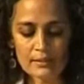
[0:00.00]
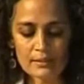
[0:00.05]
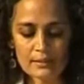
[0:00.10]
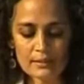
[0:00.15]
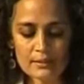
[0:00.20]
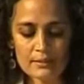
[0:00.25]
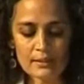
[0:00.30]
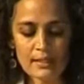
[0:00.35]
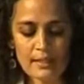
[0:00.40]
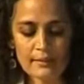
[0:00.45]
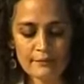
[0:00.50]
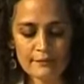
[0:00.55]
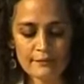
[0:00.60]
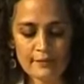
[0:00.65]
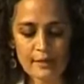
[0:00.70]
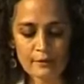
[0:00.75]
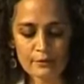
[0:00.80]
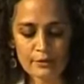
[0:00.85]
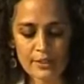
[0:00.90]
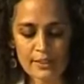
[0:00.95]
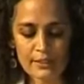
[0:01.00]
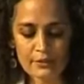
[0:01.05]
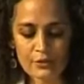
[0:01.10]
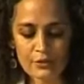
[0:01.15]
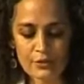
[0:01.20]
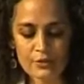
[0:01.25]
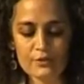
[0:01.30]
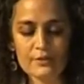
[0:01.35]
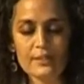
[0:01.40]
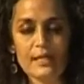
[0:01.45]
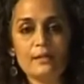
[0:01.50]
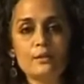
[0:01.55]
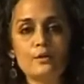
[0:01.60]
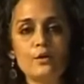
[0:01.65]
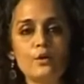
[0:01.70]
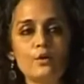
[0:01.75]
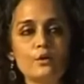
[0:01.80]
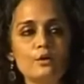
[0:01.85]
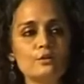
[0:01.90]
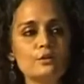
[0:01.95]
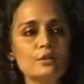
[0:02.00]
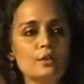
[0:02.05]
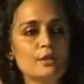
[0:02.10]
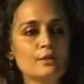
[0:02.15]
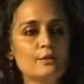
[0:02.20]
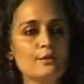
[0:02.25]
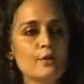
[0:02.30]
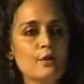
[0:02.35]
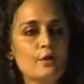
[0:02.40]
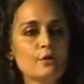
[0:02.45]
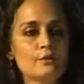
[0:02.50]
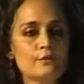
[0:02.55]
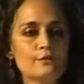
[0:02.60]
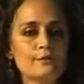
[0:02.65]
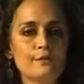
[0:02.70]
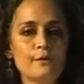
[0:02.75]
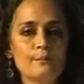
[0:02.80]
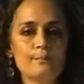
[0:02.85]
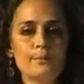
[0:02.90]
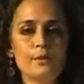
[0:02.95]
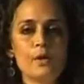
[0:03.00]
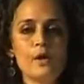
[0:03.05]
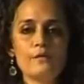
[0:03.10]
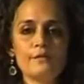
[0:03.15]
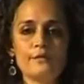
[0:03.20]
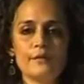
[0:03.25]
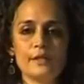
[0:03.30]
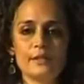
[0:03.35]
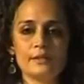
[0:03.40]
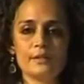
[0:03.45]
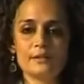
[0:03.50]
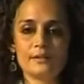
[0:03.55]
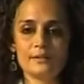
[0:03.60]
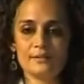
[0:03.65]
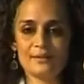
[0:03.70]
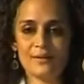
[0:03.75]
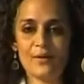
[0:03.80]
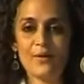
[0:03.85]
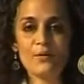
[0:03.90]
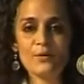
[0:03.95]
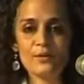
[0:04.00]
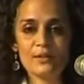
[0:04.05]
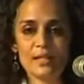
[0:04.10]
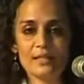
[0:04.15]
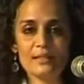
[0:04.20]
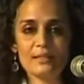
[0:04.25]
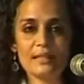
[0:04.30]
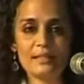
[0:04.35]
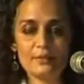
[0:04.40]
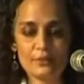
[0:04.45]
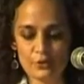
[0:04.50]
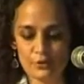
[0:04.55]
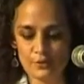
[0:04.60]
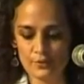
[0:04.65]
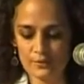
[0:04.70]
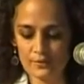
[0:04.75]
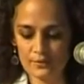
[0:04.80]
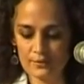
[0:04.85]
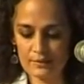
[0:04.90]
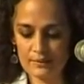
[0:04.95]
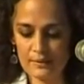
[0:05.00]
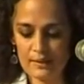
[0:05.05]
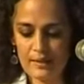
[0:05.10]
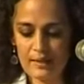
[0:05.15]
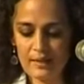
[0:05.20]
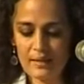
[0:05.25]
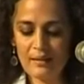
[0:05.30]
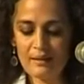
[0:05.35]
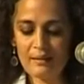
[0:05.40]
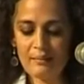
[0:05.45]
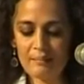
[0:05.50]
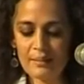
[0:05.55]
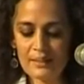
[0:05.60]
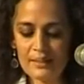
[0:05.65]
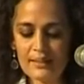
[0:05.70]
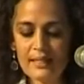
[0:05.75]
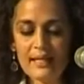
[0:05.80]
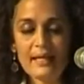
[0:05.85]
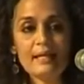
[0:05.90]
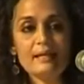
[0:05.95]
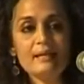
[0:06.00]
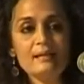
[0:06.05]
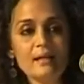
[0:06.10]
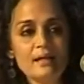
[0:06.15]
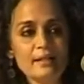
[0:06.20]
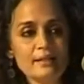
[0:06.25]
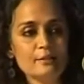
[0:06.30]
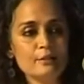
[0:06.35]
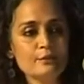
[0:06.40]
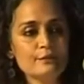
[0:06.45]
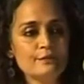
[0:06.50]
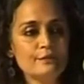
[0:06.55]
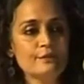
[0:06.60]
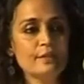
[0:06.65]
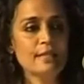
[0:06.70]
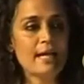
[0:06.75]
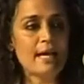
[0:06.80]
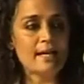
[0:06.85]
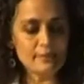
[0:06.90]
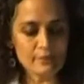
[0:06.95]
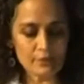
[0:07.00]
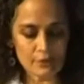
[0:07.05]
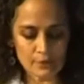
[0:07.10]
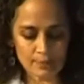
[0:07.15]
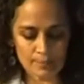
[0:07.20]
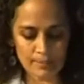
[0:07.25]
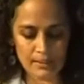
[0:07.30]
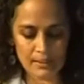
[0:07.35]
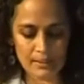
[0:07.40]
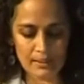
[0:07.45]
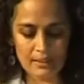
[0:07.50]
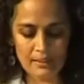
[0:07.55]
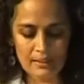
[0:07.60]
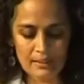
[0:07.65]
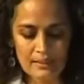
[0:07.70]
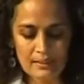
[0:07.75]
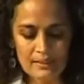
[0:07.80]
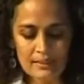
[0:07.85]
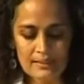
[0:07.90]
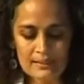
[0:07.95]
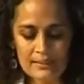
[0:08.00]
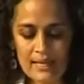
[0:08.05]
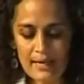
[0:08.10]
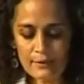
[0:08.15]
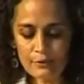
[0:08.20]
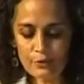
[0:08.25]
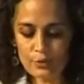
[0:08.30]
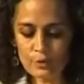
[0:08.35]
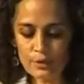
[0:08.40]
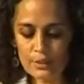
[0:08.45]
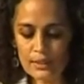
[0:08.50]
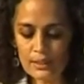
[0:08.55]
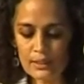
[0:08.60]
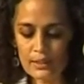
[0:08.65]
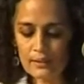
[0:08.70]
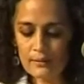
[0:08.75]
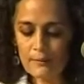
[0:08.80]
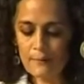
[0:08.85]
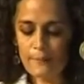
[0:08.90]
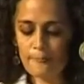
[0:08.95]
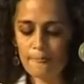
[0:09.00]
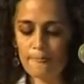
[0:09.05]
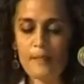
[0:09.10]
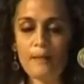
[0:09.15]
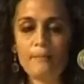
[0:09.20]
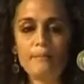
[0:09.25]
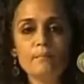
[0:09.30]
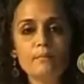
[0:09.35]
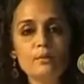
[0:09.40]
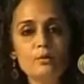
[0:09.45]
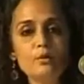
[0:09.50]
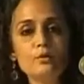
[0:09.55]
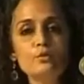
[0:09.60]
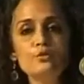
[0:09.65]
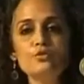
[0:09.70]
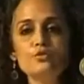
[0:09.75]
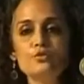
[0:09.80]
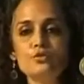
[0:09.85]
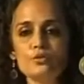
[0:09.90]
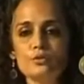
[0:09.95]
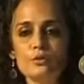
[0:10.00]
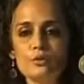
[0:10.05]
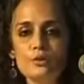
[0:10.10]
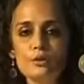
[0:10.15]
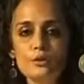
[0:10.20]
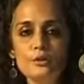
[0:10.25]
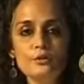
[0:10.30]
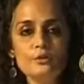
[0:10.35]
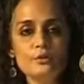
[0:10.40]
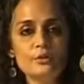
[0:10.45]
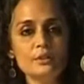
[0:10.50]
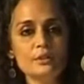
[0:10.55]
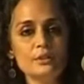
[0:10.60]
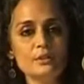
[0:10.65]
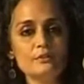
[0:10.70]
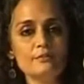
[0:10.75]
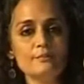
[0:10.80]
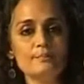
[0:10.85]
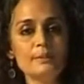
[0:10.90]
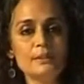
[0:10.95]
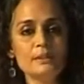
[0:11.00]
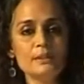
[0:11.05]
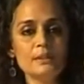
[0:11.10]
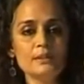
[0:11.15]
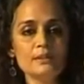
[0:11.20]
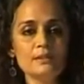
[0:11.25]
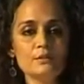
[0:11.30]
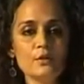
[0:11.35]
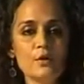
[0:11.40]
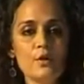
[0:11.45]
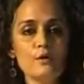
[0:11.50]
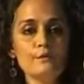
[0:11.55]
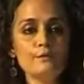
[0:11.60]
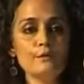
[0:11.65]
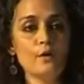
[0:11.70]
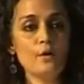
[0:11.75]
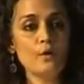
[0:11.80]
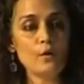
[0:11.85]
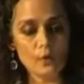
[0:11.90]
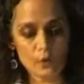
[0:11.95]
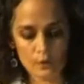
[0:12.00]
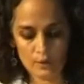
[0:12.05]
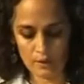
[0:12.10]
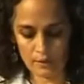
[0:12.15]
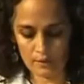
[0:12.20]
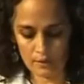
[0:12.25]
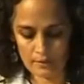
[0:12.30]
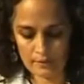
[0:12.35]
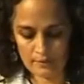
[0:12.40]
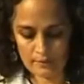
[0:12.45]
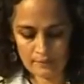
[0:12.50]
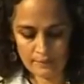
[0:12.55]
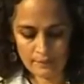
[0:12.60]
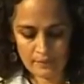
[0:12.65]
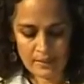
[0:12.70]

trusts and foundations are called not-for-profit organizations. But their kind of philanthropy is actually the most lucrative business of all.